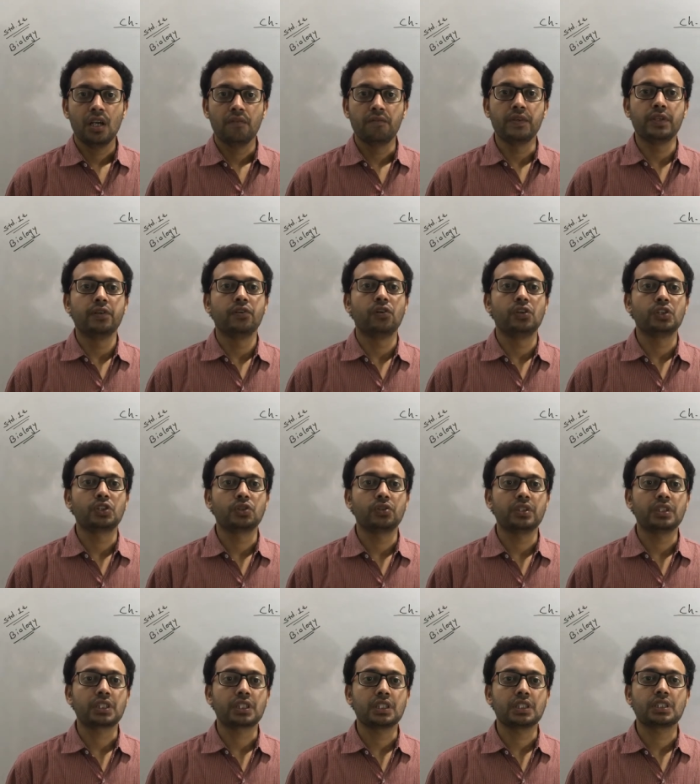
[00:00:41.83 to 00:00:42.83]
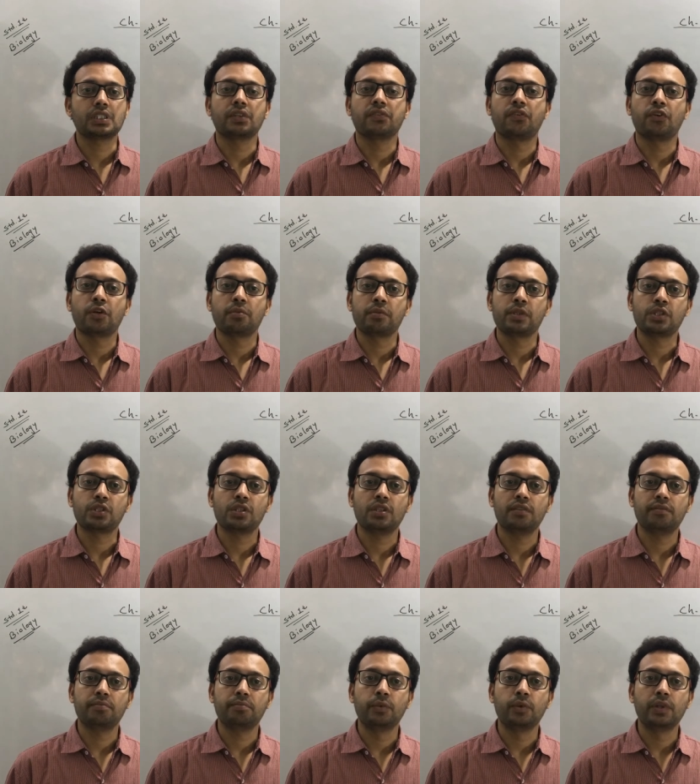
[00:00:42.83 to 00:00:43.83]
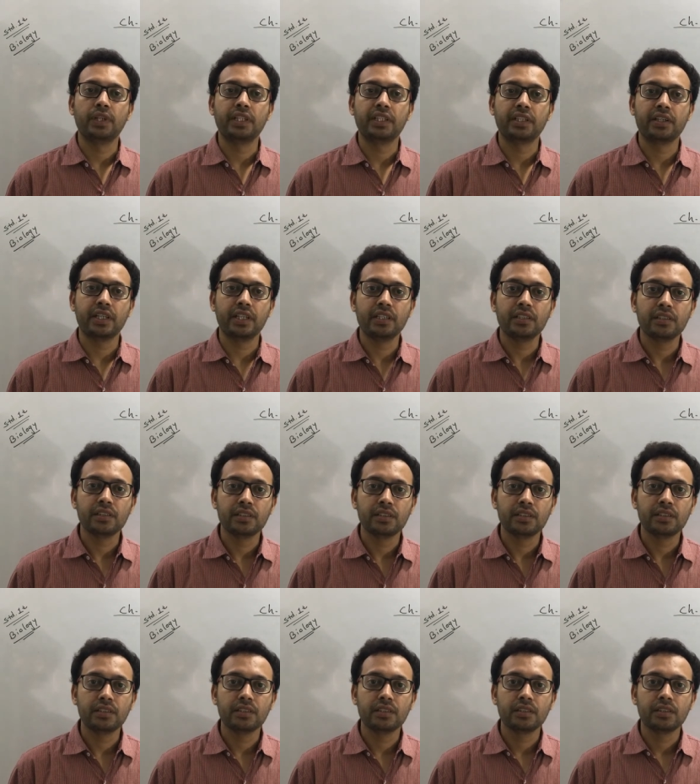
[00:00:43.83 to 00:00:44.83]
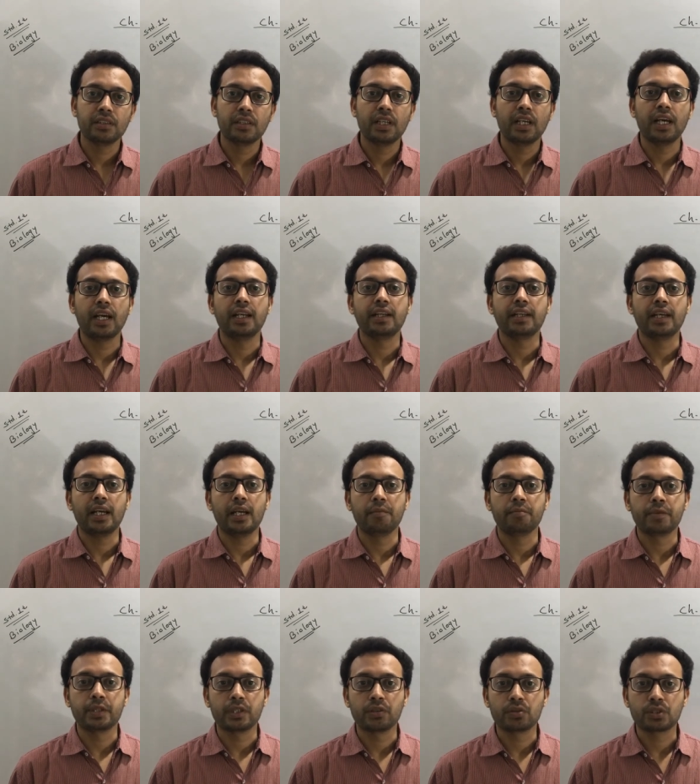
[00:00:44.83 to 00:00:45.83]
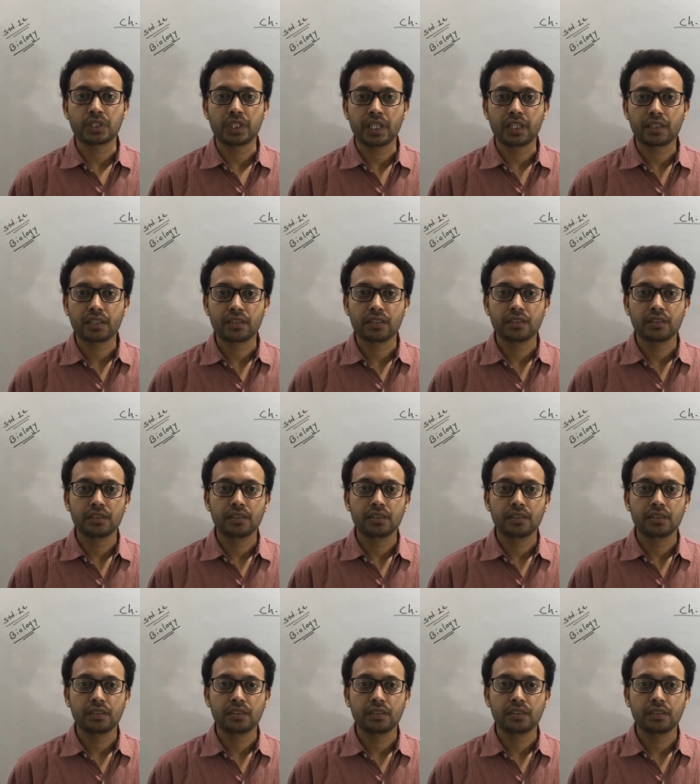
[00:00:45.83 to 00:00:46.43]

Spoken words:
We have also discussed the formation of pollen grain and embryo sac.